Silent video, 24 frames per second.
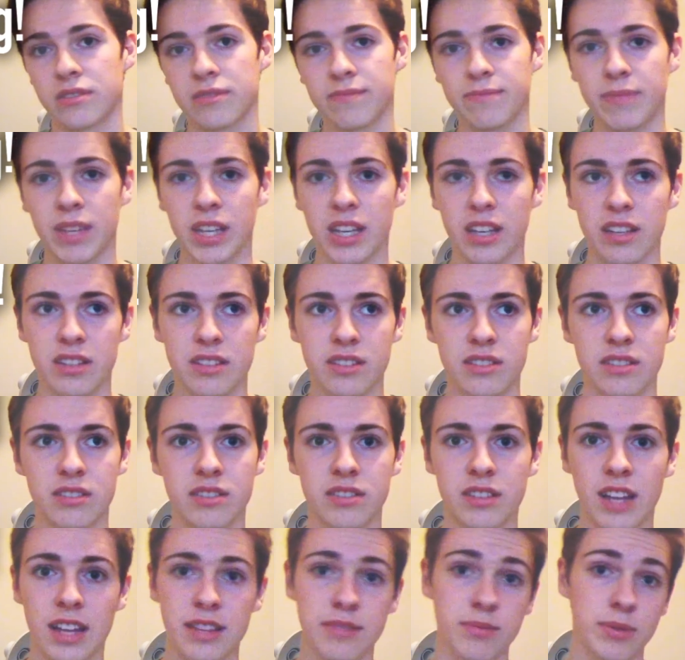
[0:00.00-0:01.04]

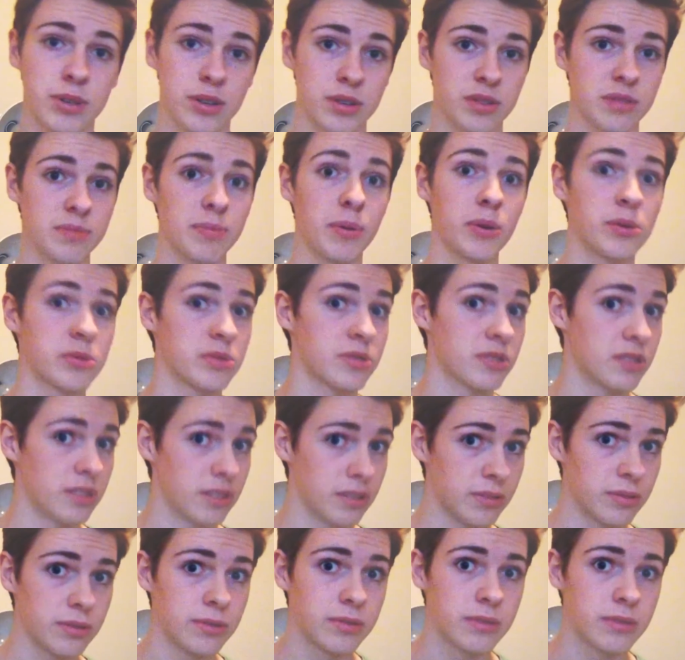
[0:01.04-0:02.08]
Because that's what you're supposed to do.